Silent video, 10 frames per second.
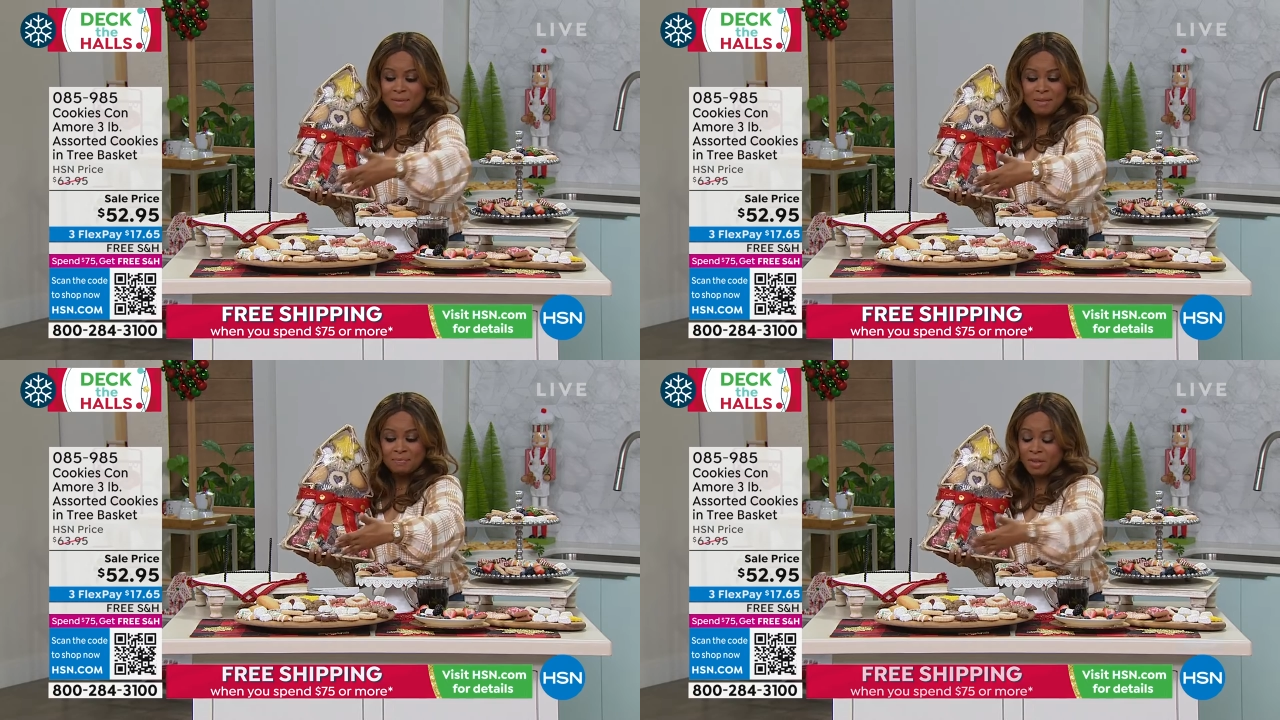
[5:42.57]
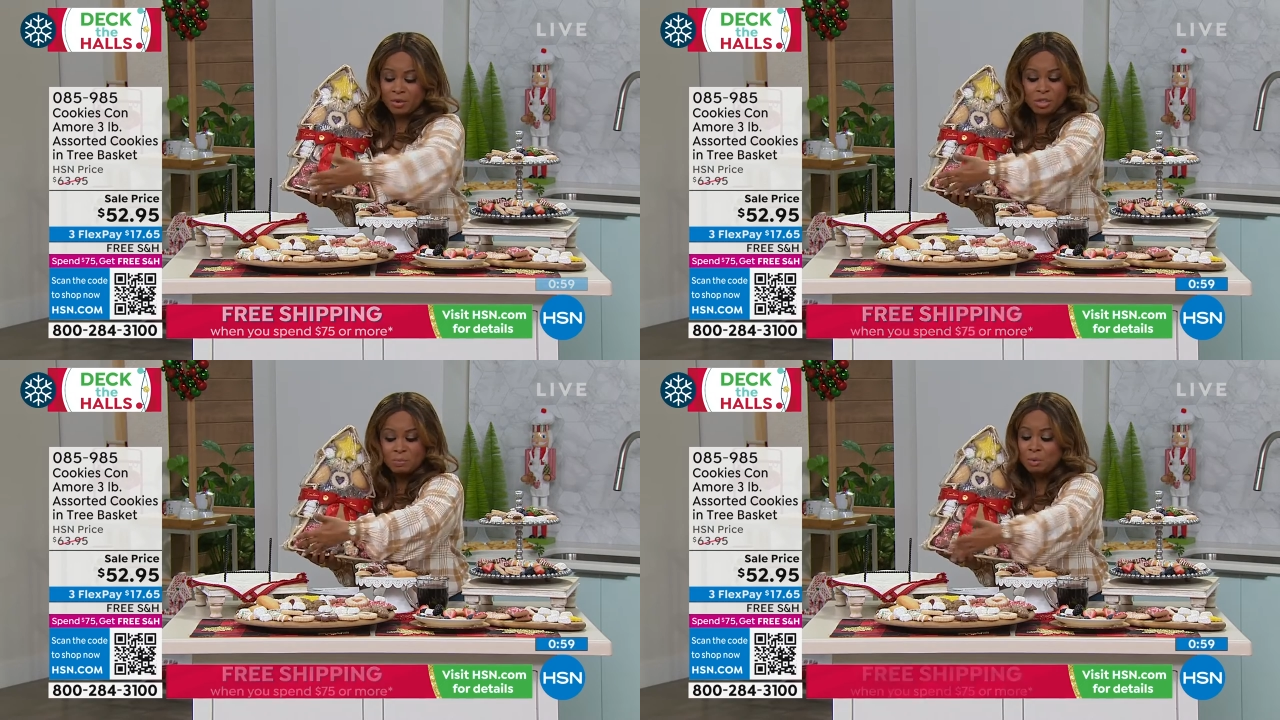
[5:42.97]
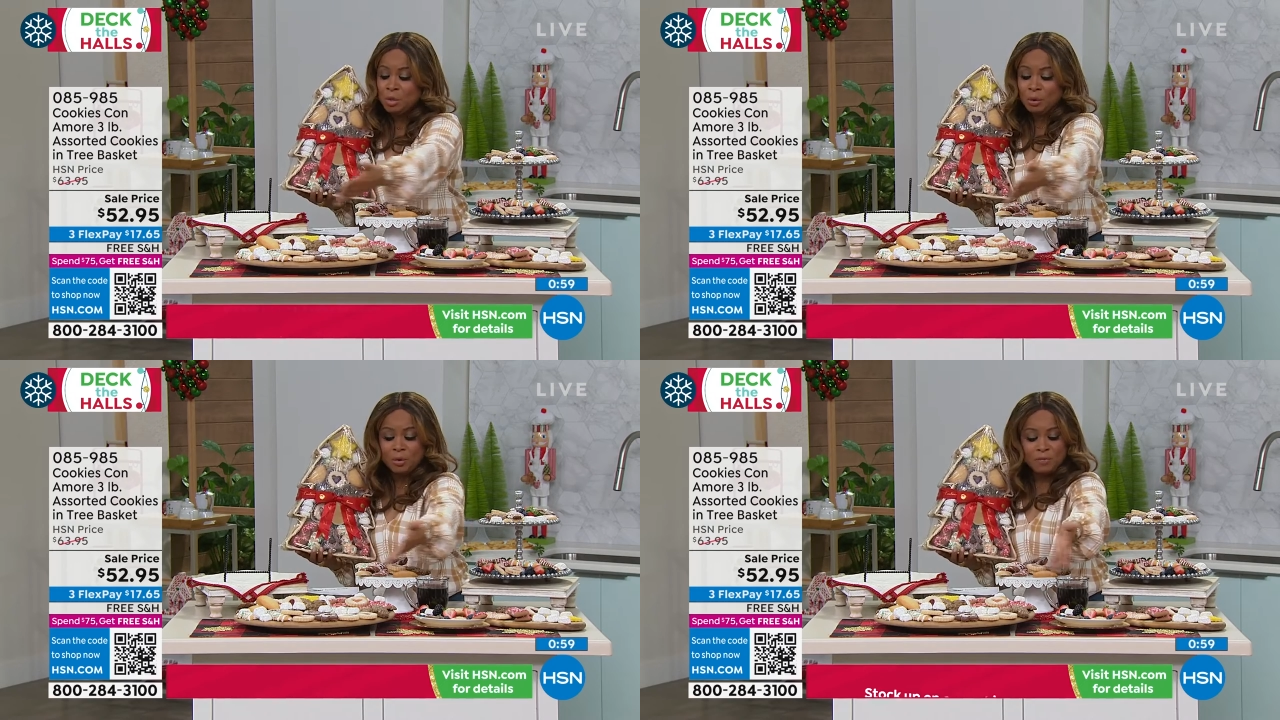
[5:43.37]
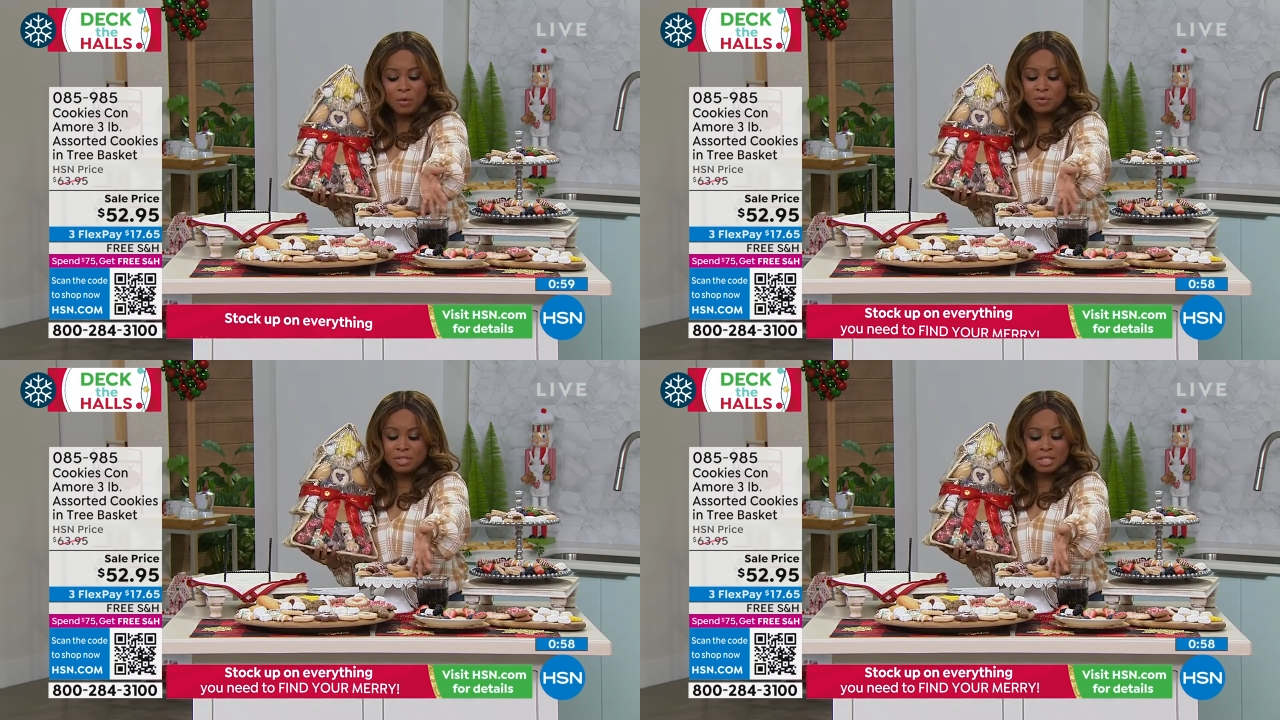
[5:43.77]
I mean, they're just
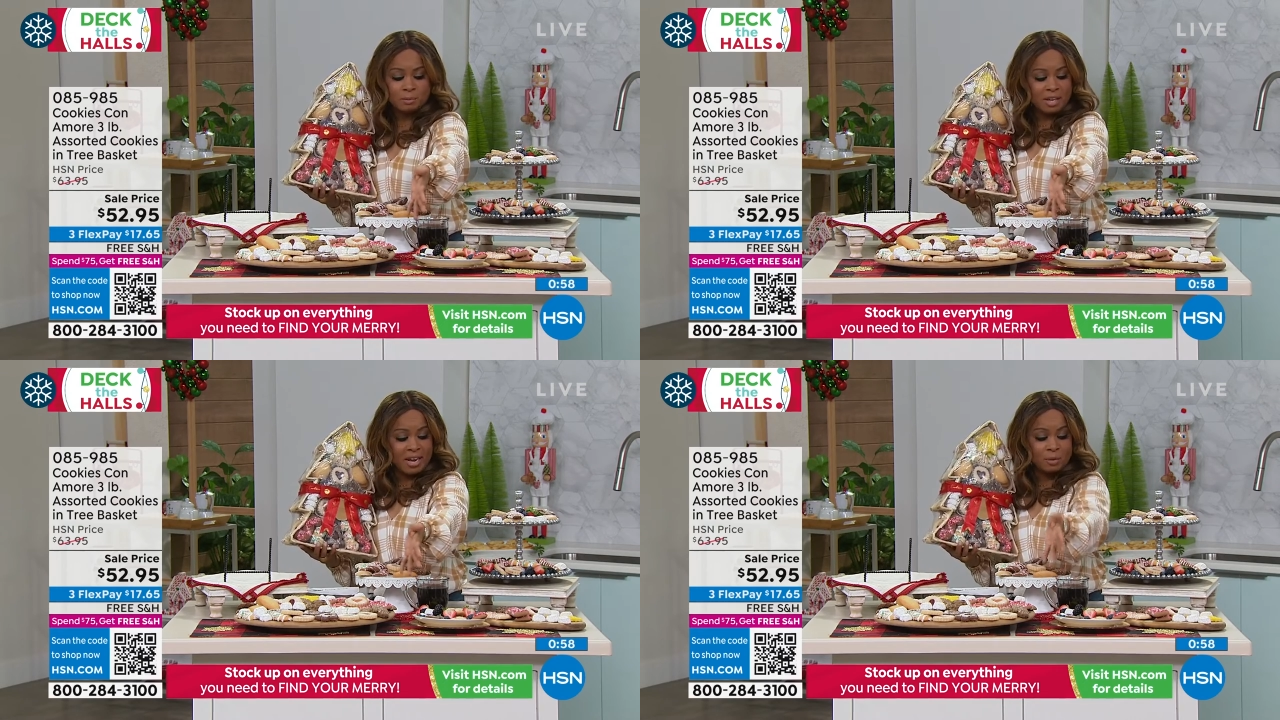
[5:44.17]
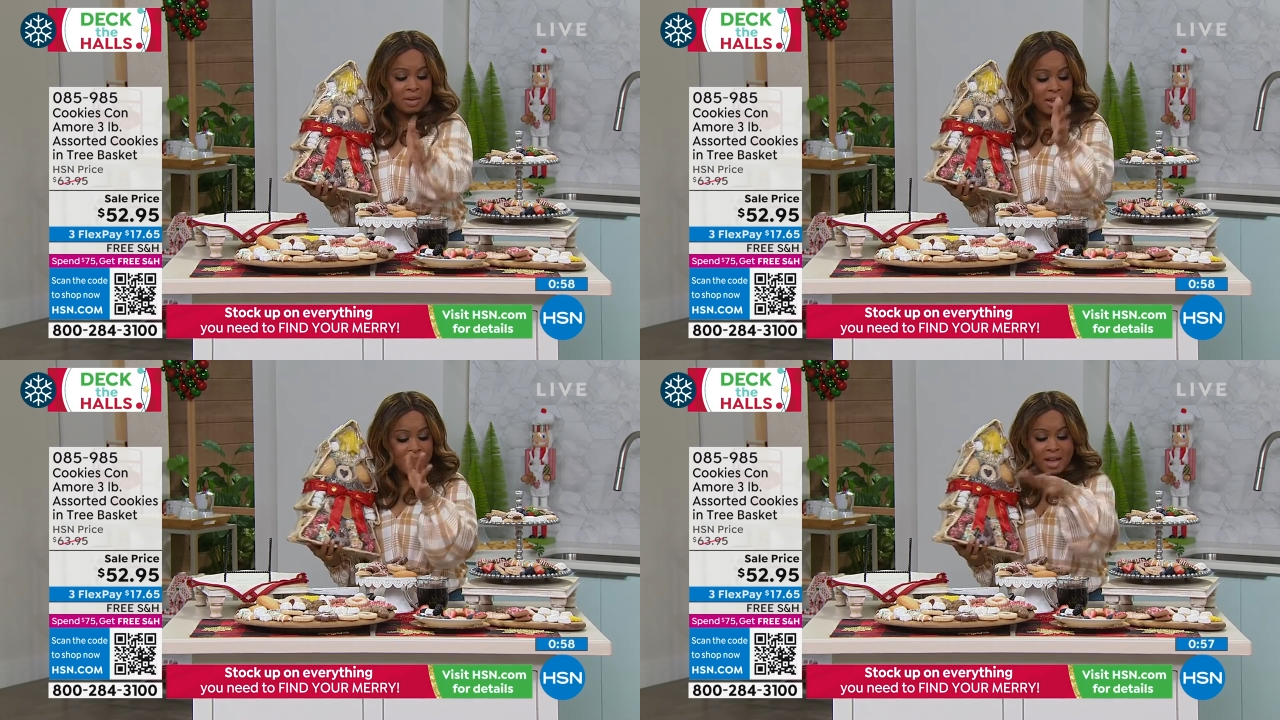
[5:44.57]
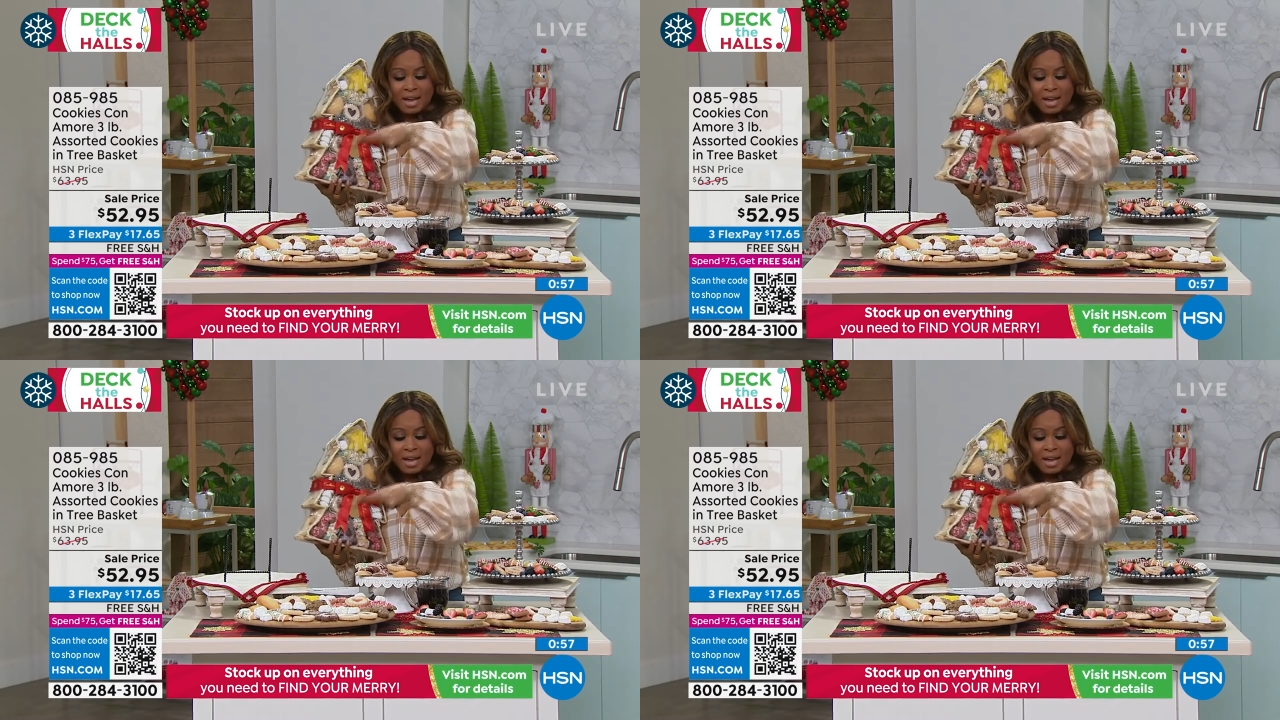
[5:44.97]
beautiful displayed. We